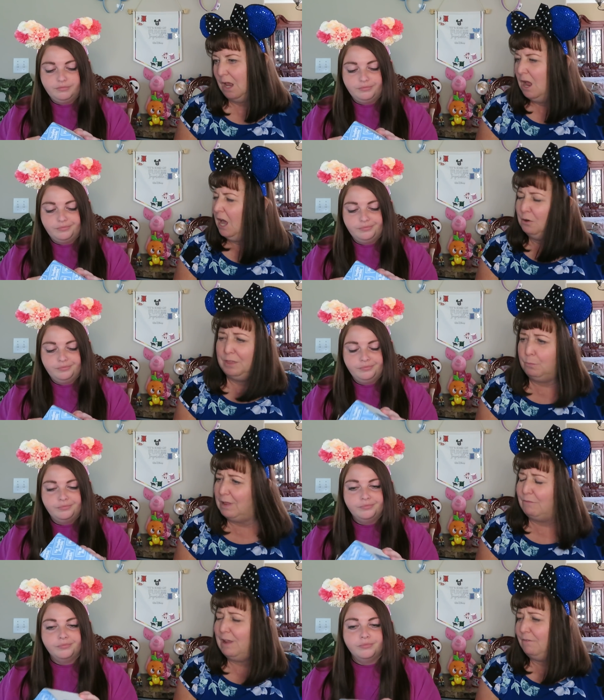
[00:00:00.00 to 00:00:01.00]
Speaker 1: Mm-hmm. I don't
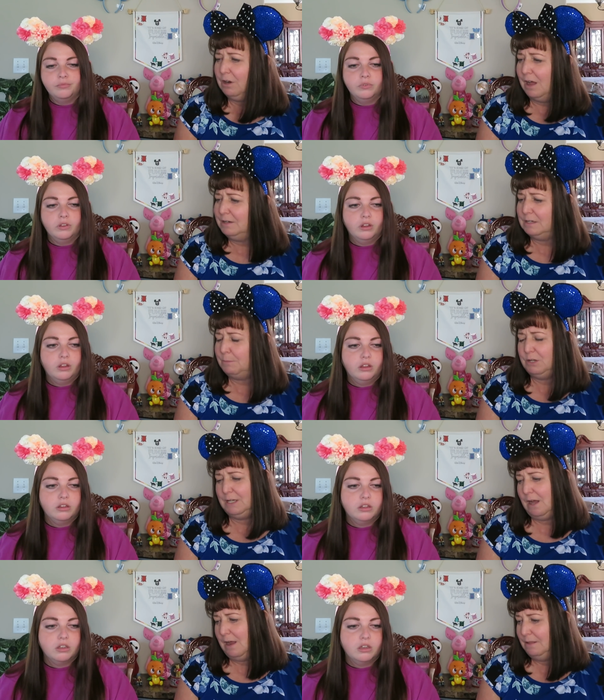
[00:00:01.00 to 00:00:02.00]
think, have we ever gotten a
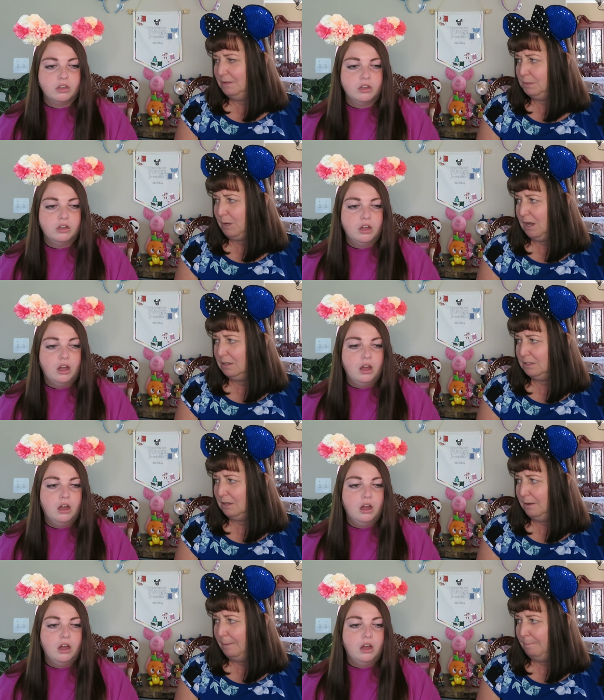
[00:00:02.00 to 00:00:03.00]
WDI in this
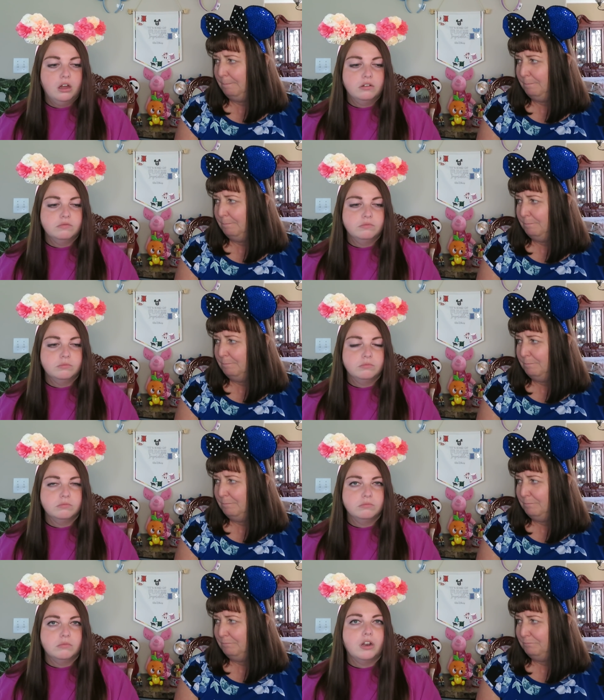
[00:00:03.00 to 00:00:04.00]
box?
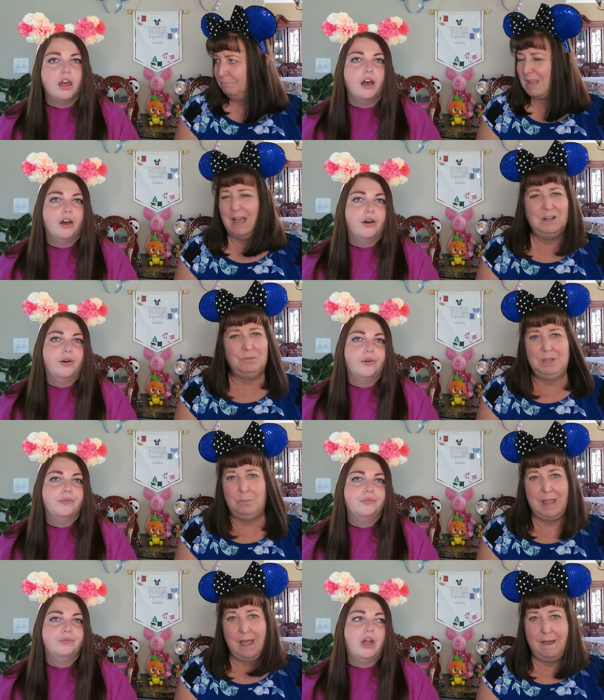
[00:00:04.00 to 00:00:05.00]
No. I don't
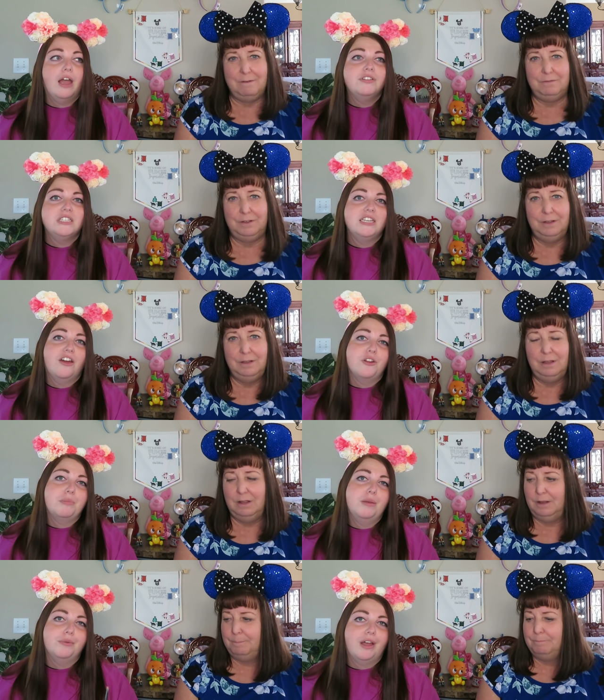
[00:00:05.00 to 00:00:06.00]
think we have.
Speaker 2: I've seen
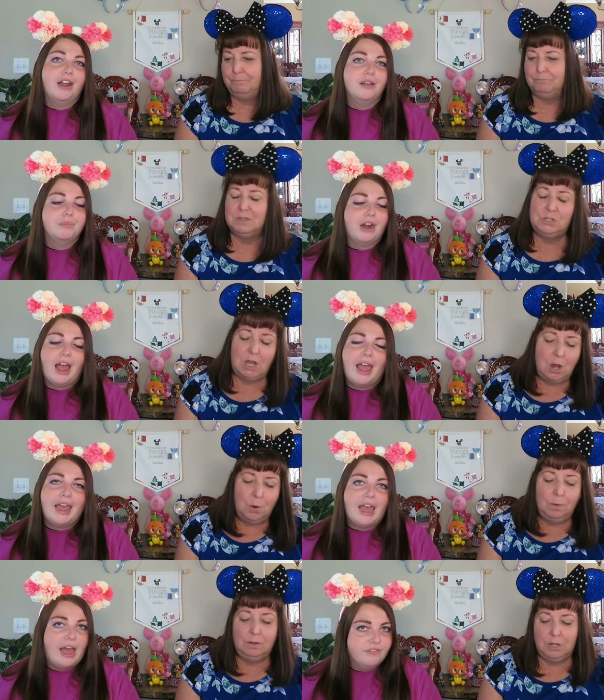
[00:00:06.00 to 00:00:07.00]
other people get it, but so,
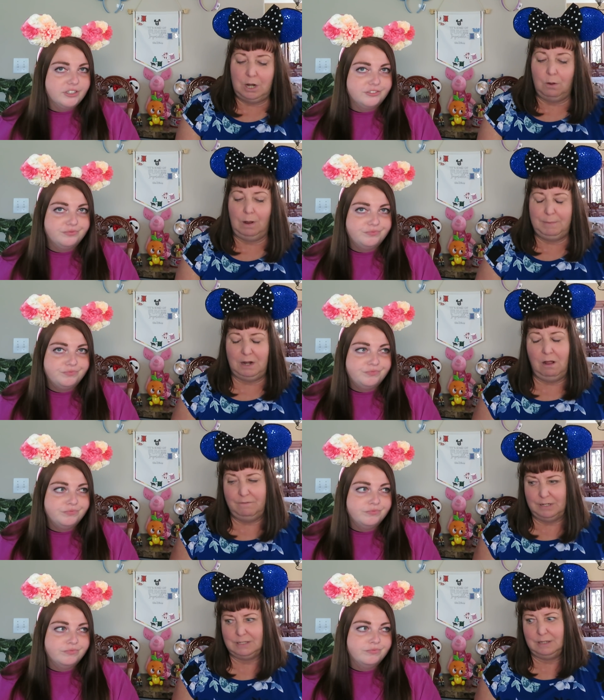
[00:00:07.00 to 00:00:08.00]
I have you know,
Speaker 1: I mean,
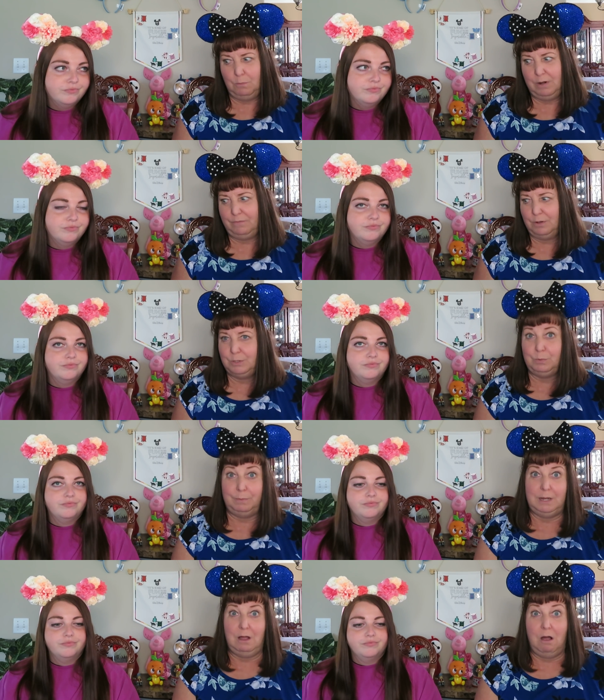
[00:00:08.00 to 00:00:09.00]
obviously one of
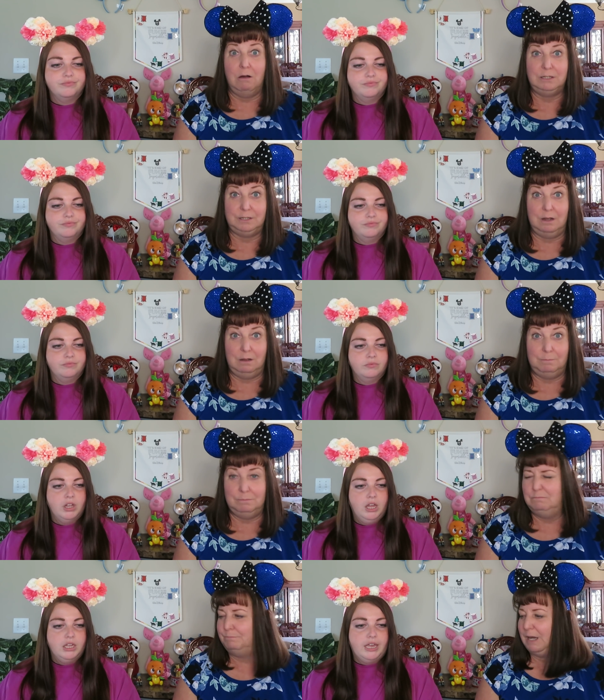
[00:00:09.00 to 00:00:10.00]
those would be
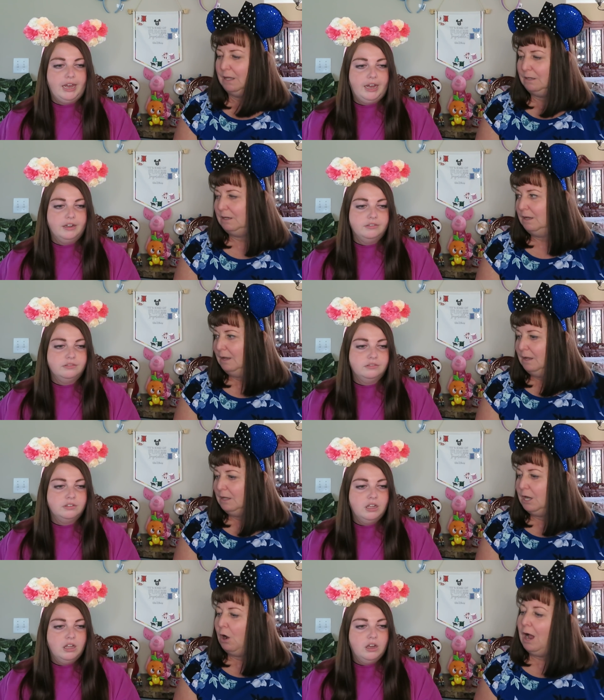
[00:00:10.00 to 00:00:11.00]
awesome, but... Yeah.
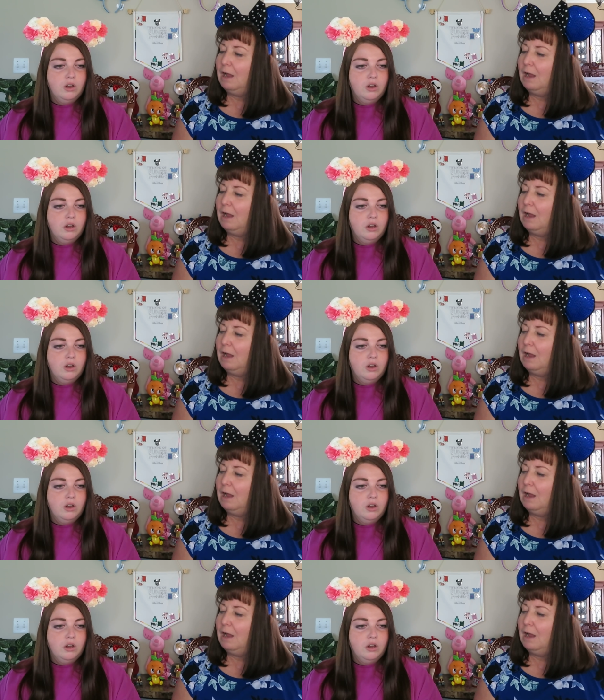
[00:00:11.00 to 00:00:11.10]
You know,